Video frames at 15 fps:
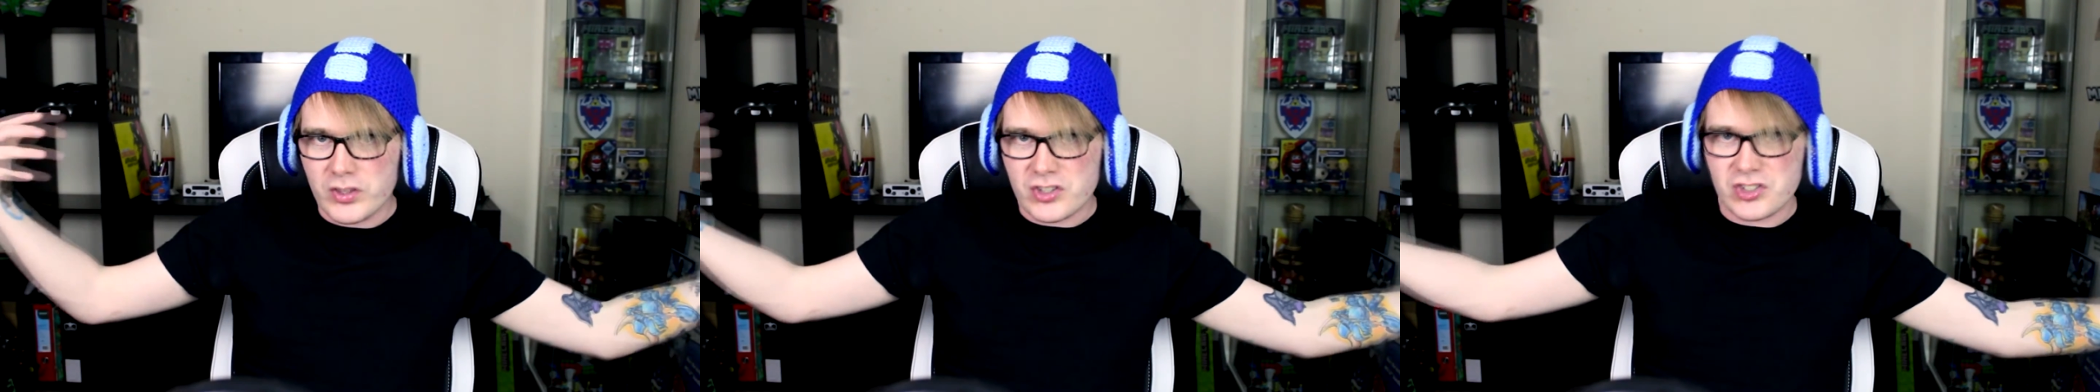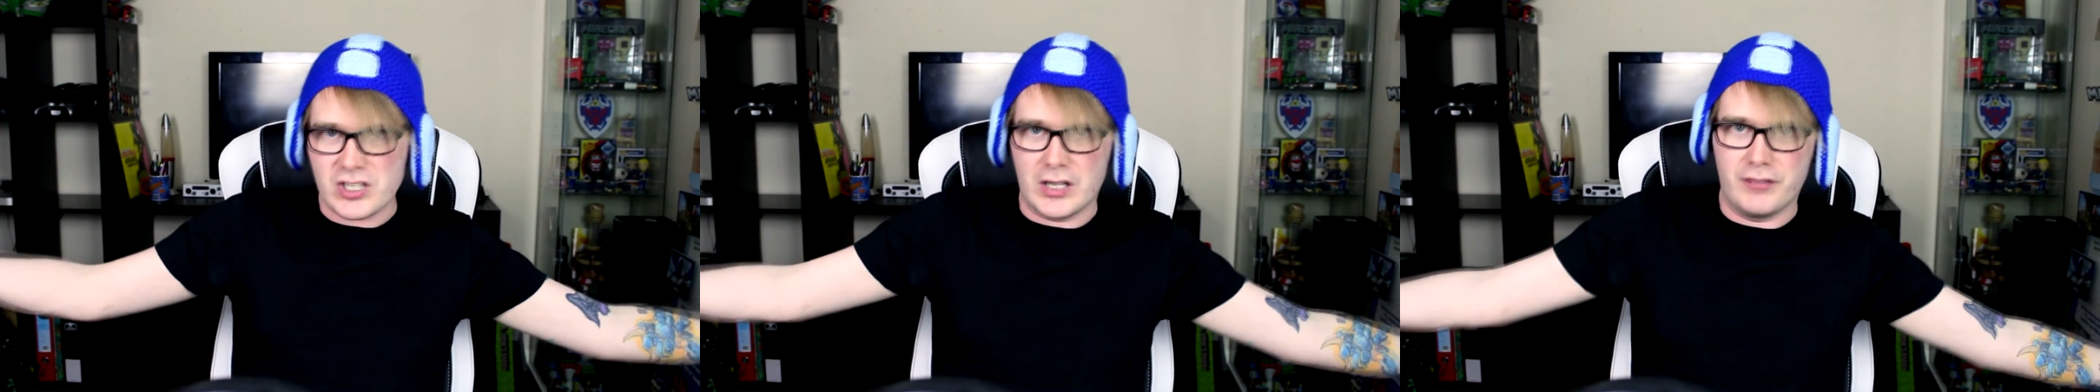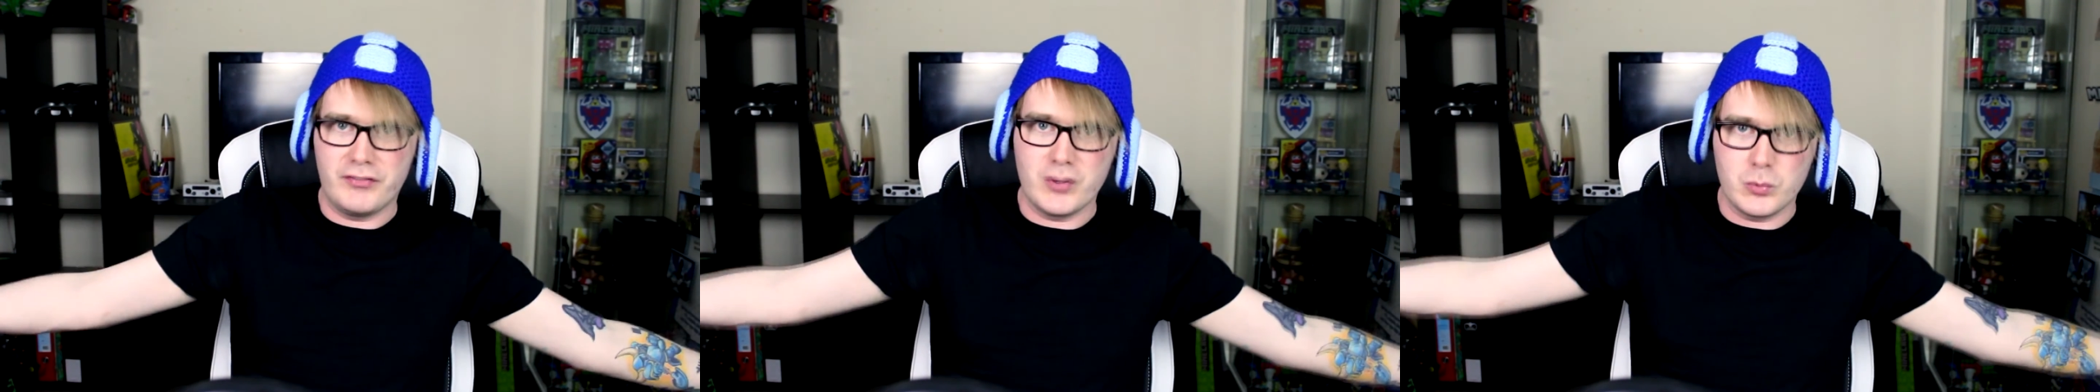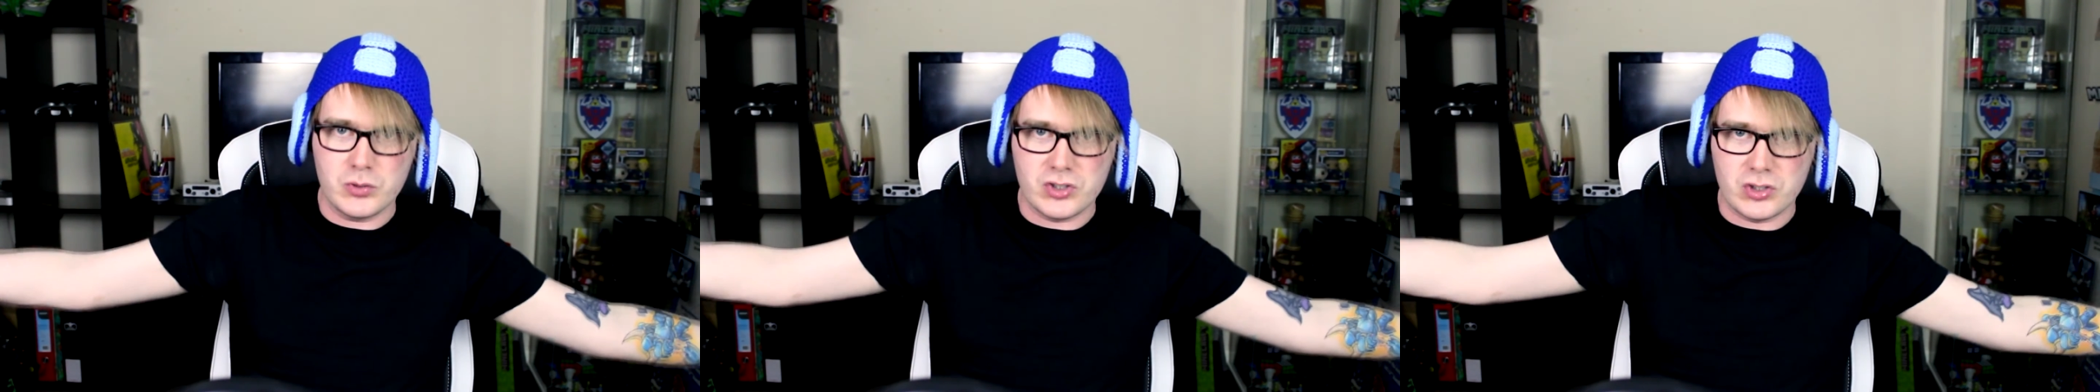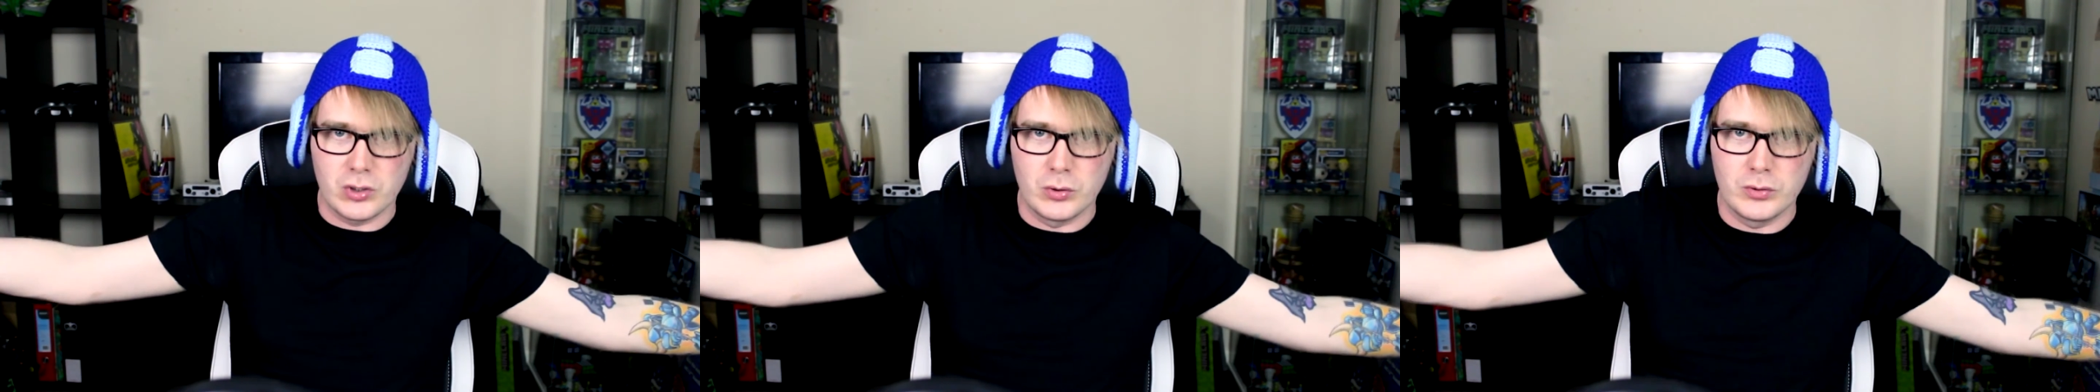the shelf that
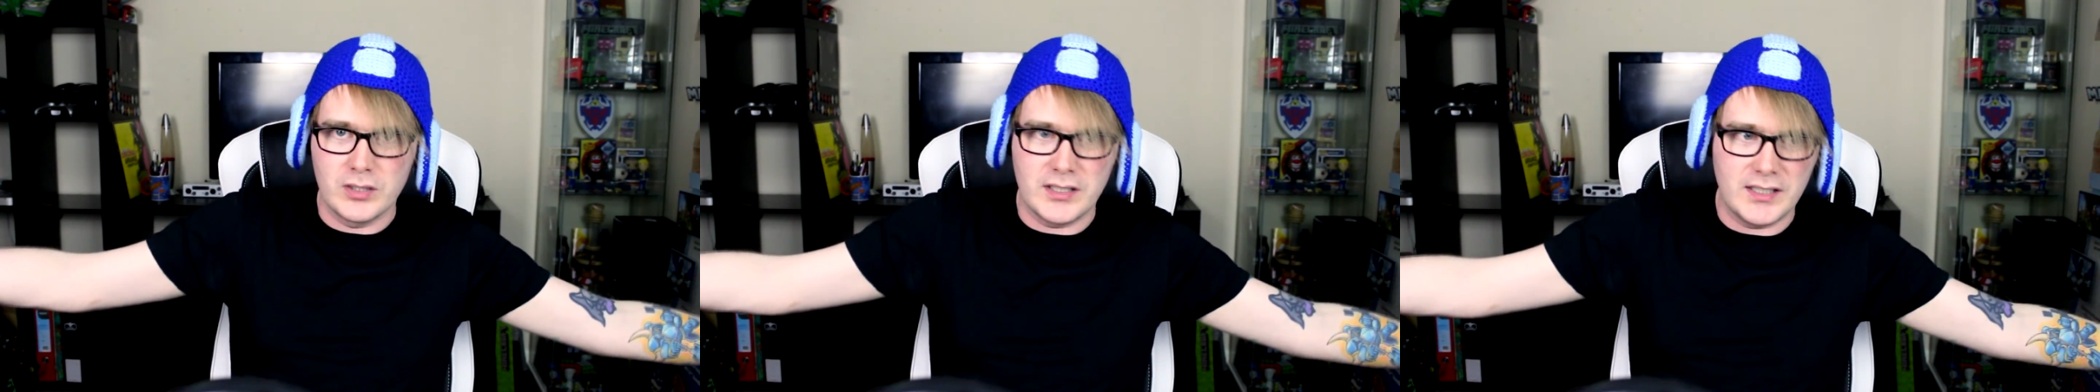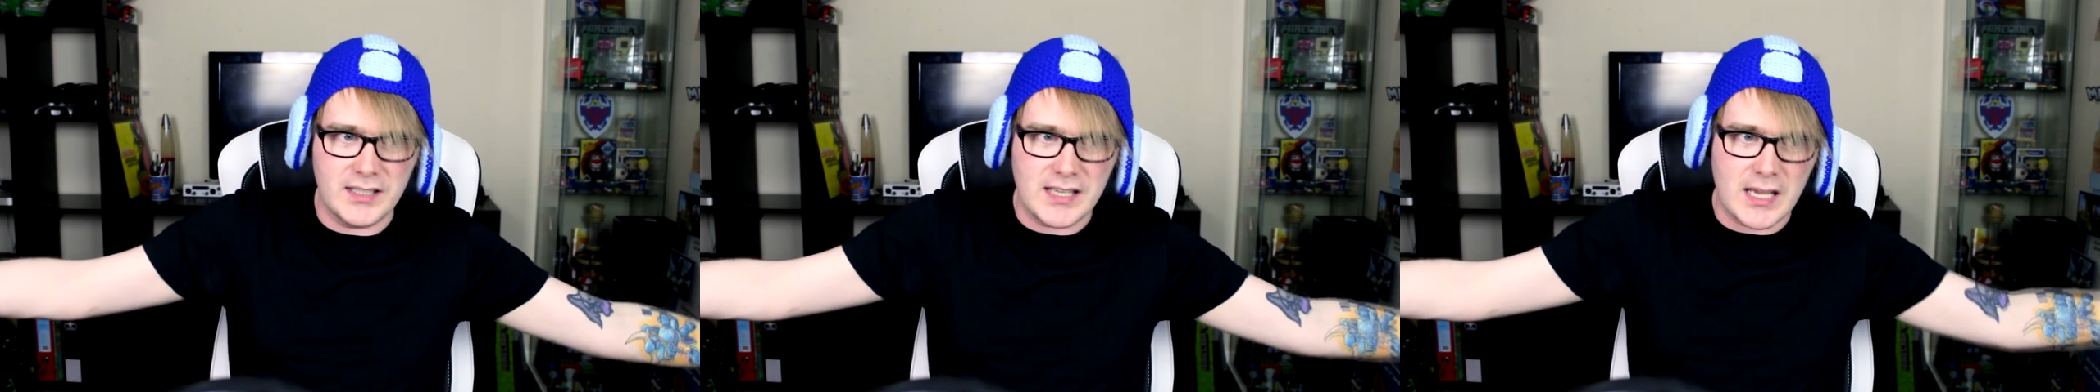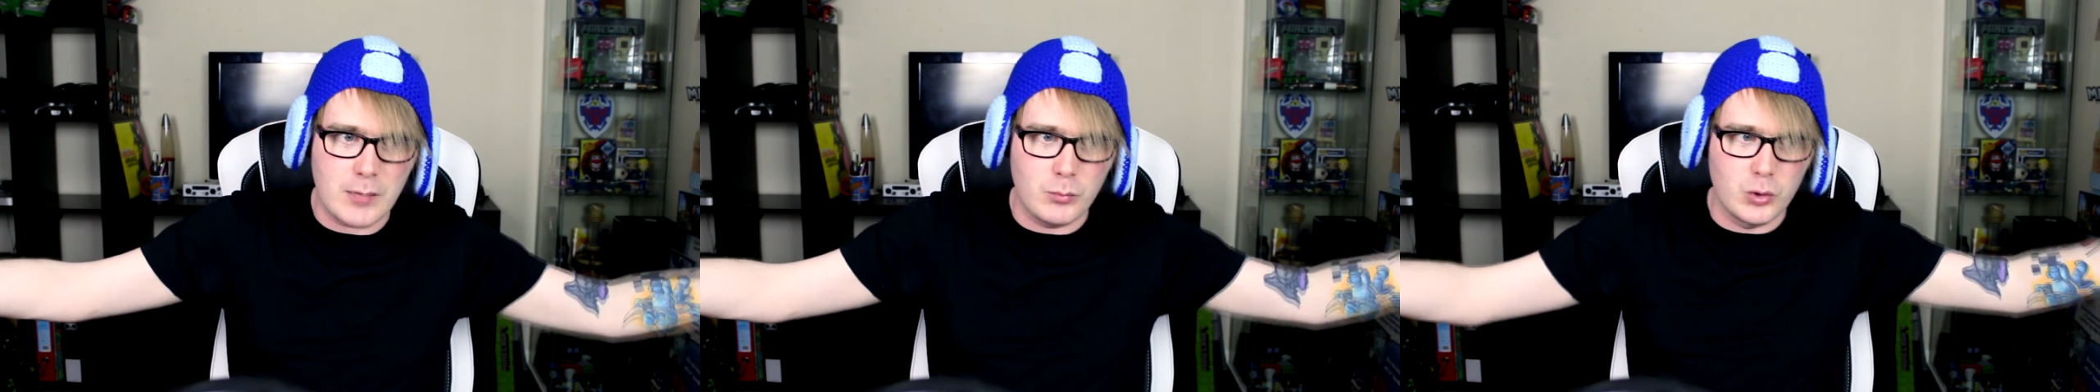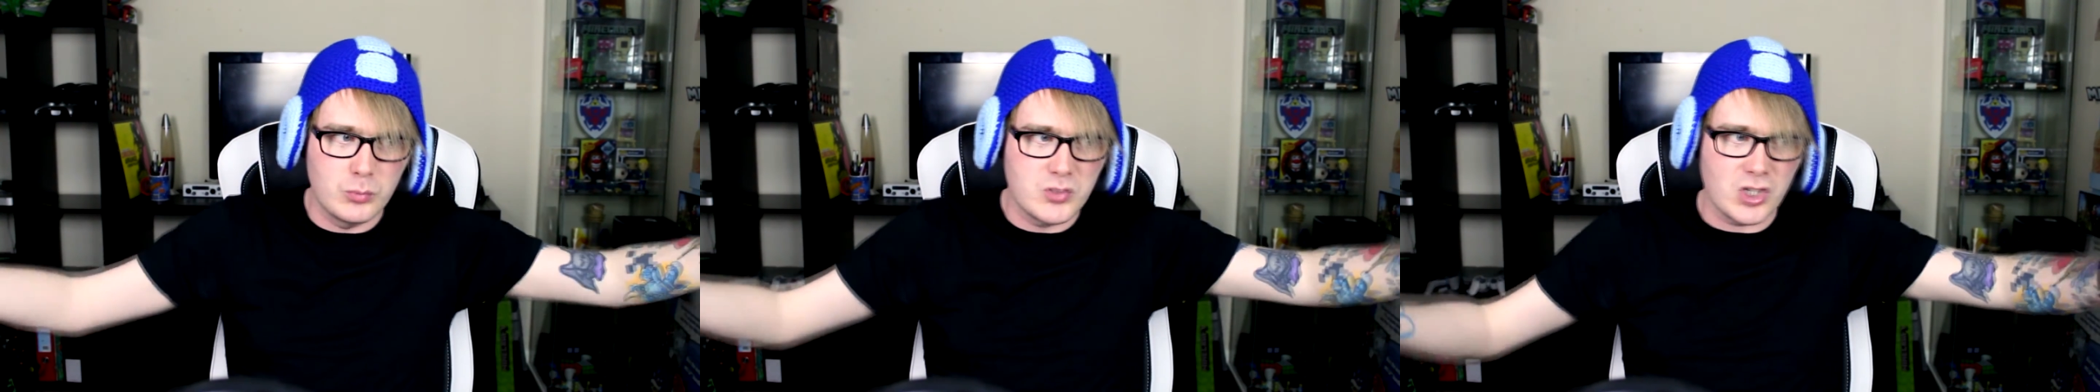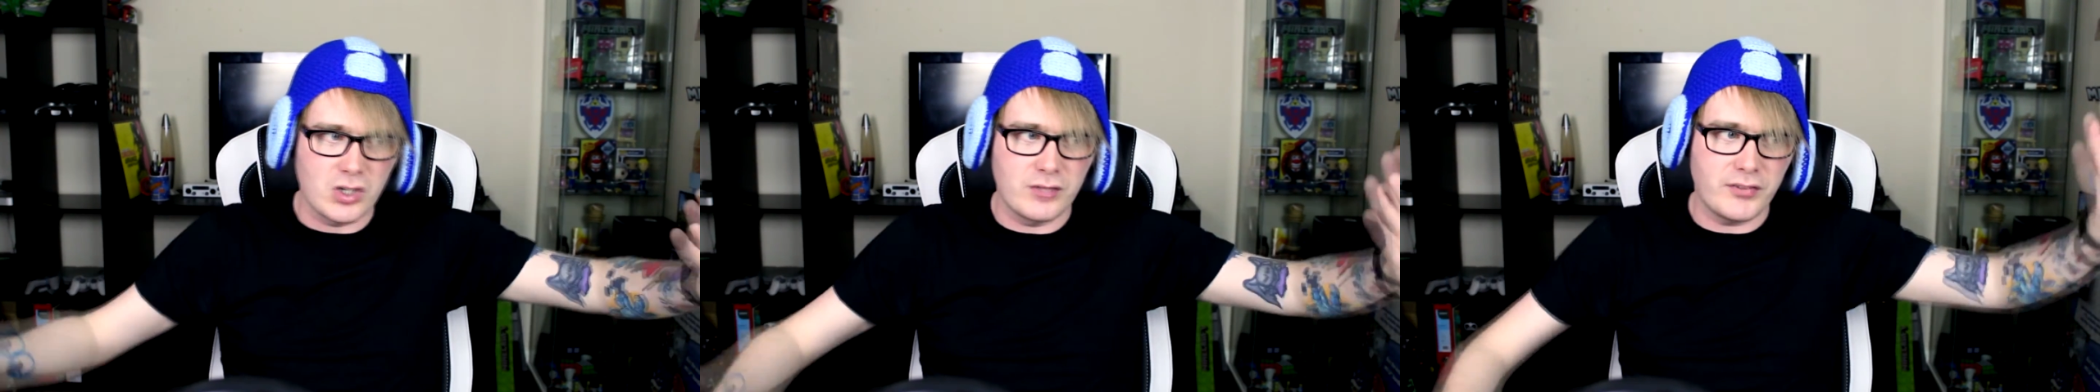was shown in the game
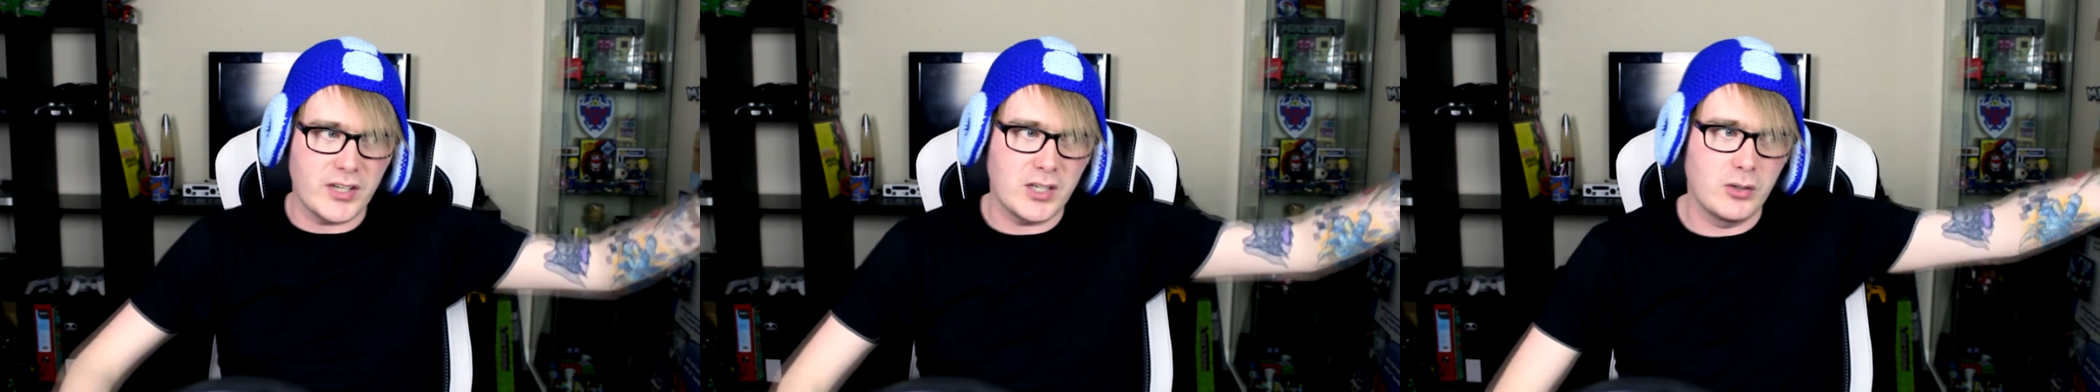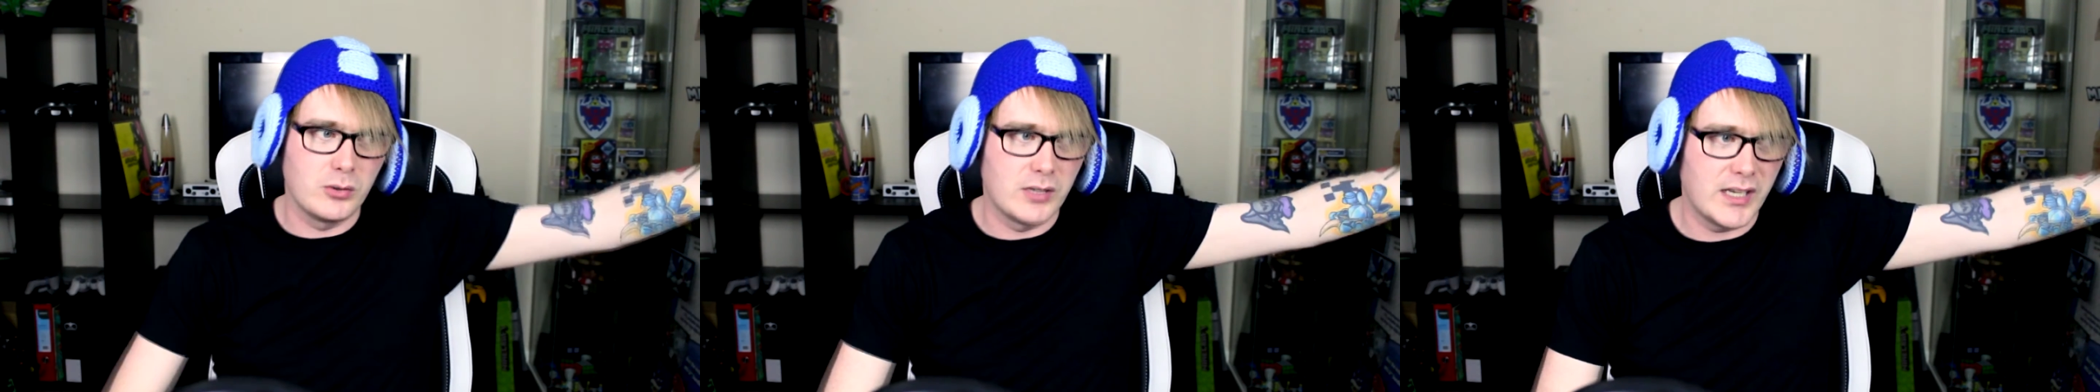room tour video,